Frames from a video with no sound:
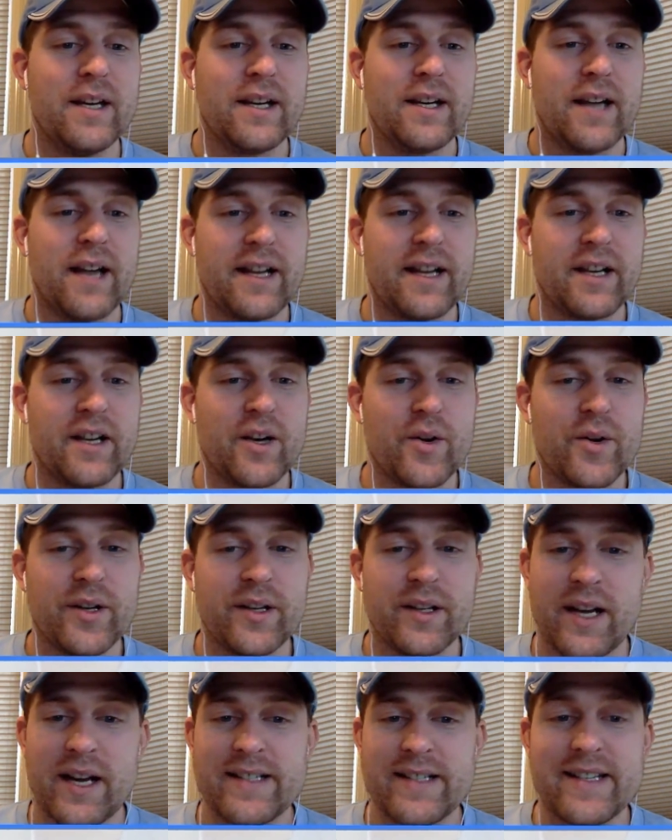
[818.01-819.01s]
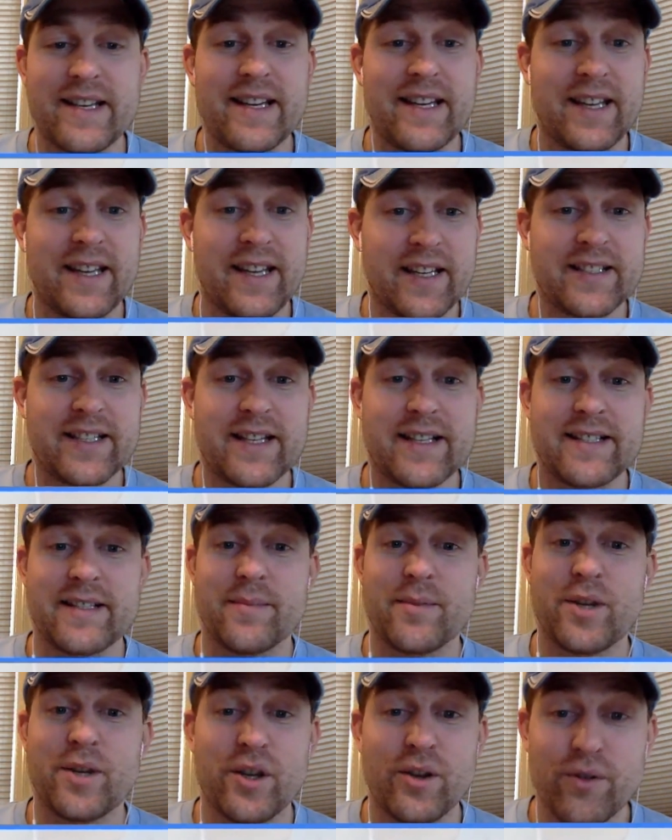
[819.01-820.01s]
Got it going. Isaiah Hicks had some
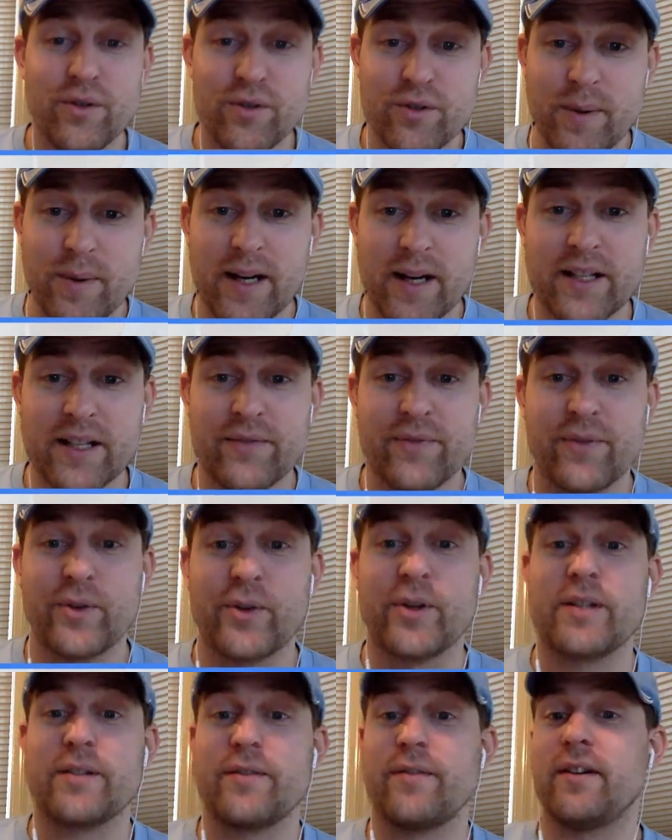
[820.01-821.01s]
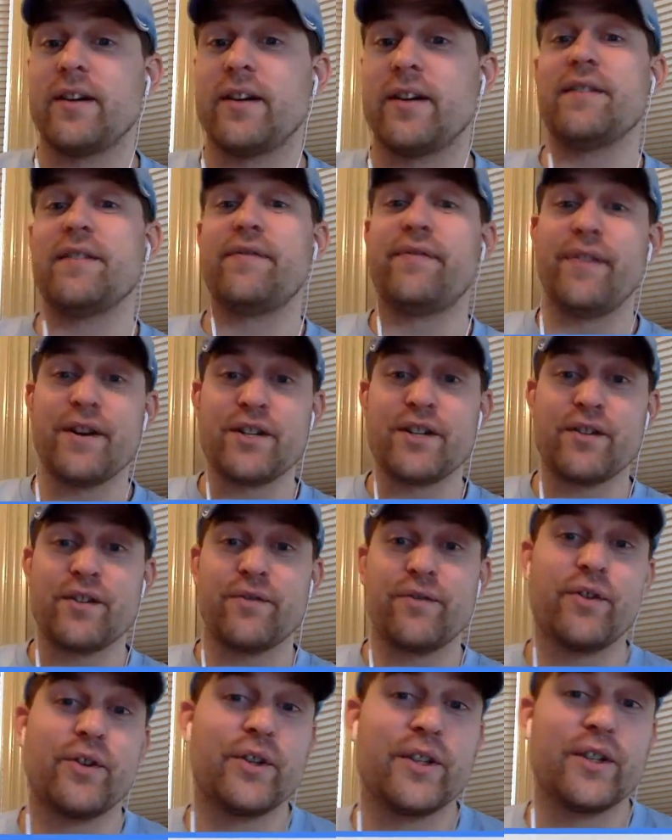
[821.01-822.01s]
huge buckets for us, very efficient
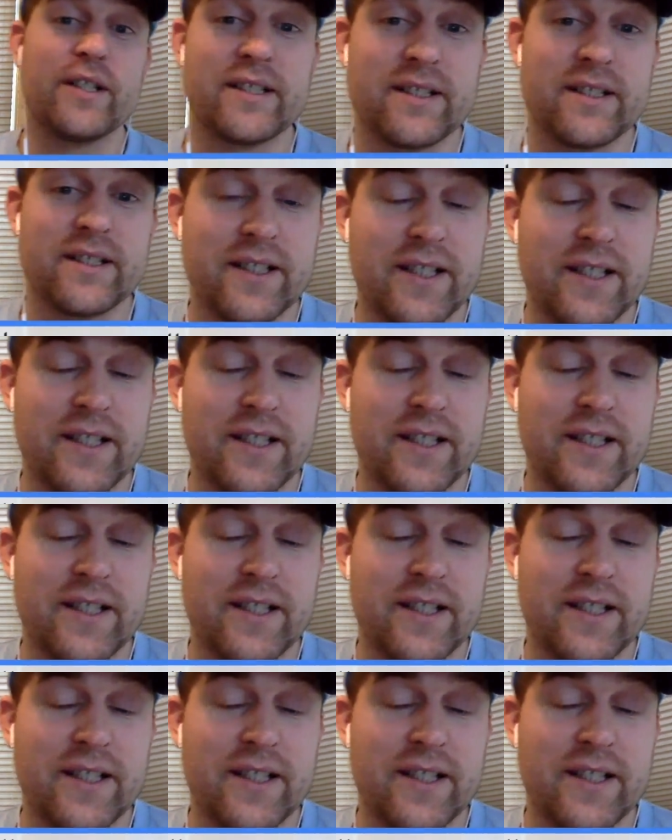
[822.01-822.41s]
for us.